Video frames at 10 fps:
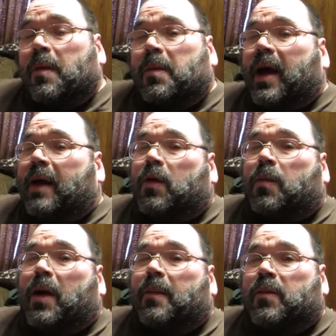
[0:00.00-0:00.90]
but I have no
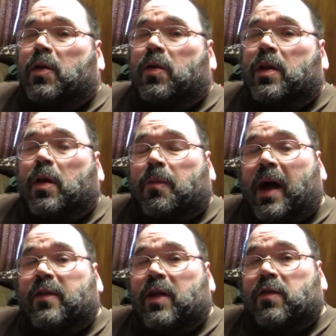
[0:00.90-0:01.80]
problem doing little
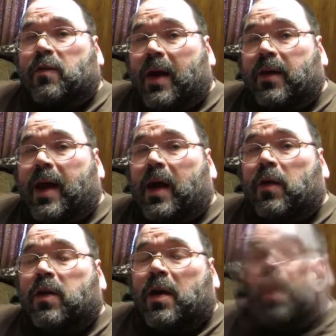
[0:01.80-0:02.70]
projects around the
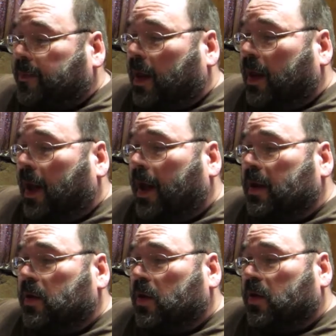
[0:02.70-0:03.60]
house.
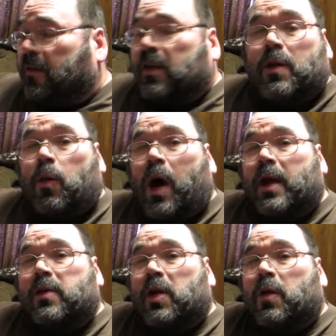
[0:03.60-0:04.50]
And you definitely
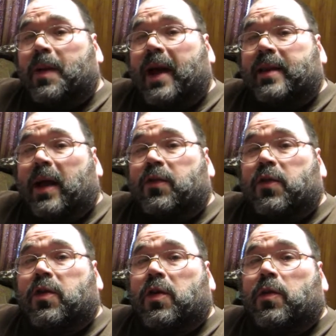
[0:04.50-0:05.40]
want to pay
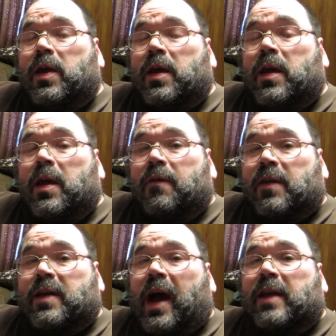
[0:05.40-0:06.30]
attention to the
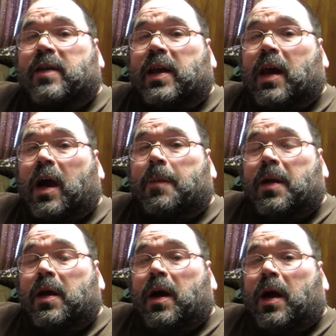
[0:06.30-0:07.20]
viscosity cup.
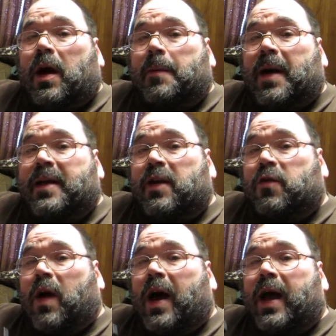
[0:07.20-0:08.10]
Um, I did
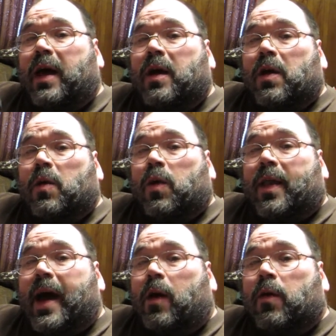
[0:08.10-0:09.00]
try it
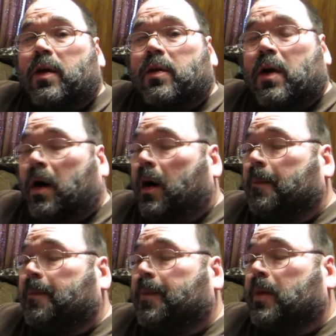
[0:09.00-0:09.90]
without,
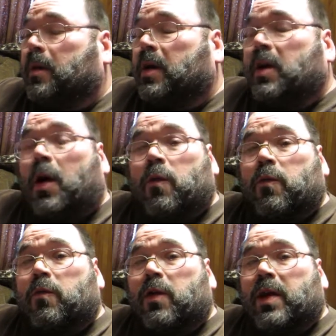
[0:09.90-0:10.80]
um, you know,
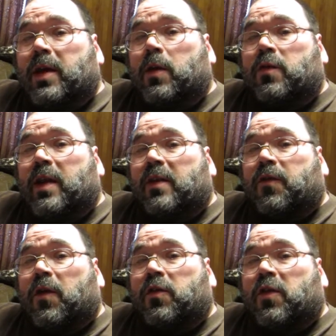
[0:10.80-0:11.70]
really using this
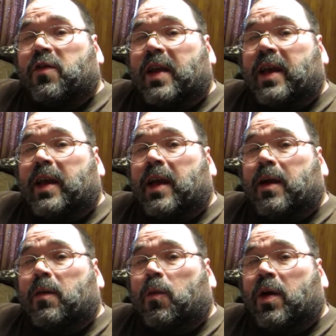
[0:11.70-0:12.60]
first to see
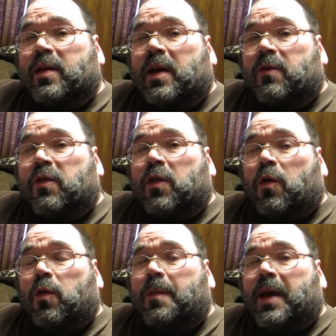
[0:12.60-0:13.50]
what the
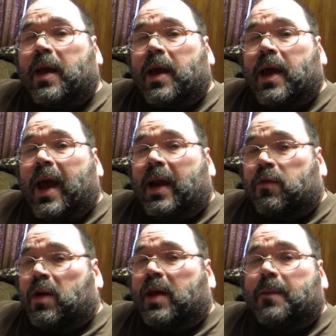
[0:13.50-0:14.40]
result would be, and it
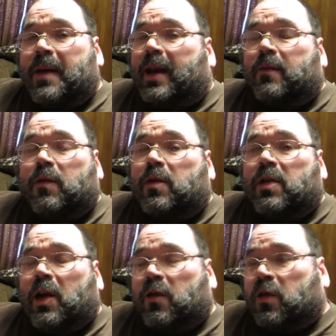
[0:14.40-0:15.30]
really made it,
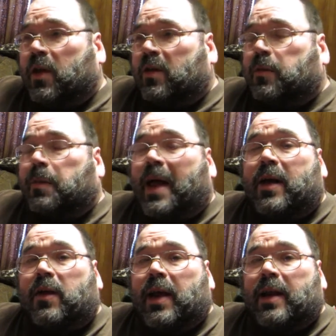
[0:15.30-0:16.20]
you know, so it
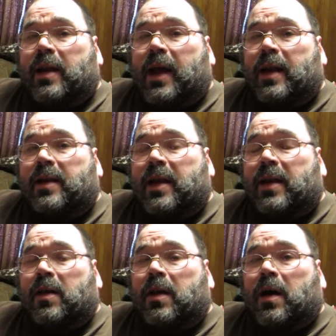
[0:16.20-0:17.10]
splattered and, and
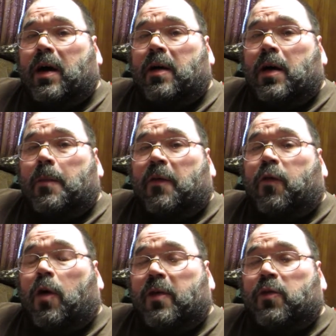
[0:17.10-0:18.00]
didn't uh,
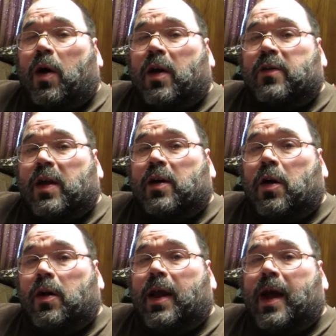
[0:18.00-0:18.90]
perform as well as it
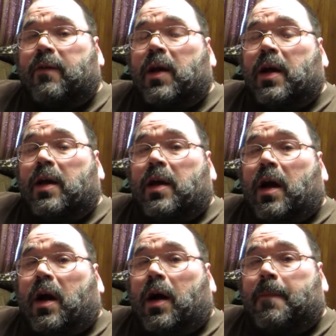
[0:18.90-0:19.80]
could have,
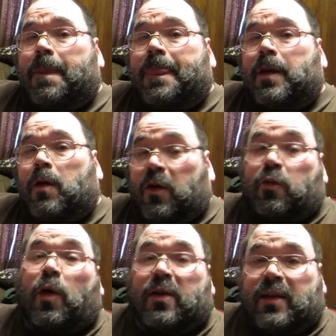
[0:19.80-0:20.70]
um, or as
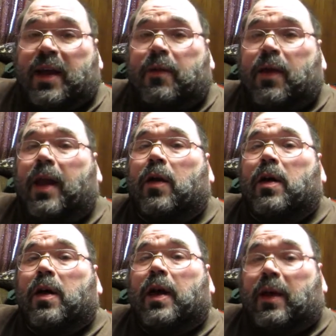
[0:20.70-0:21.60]
well as it did rather,
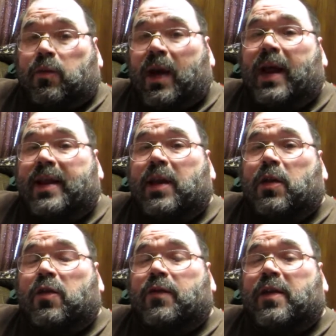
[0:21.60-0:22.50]
as when I did
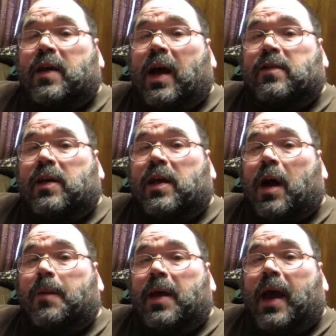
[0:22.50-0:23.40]
use the viscosity
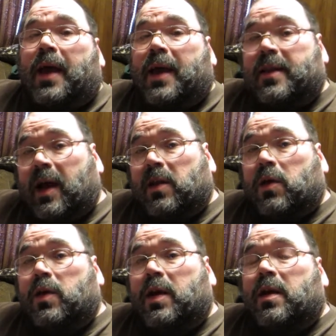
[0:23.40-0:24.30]
cup and then
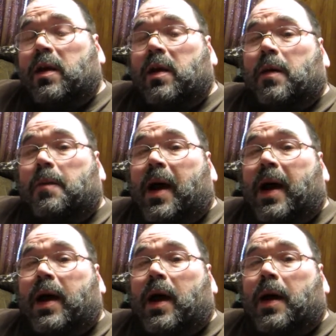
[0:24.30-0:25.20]
diluted
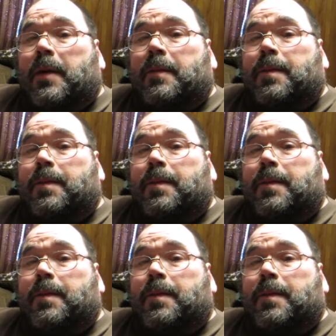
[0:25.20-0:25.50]
my uh,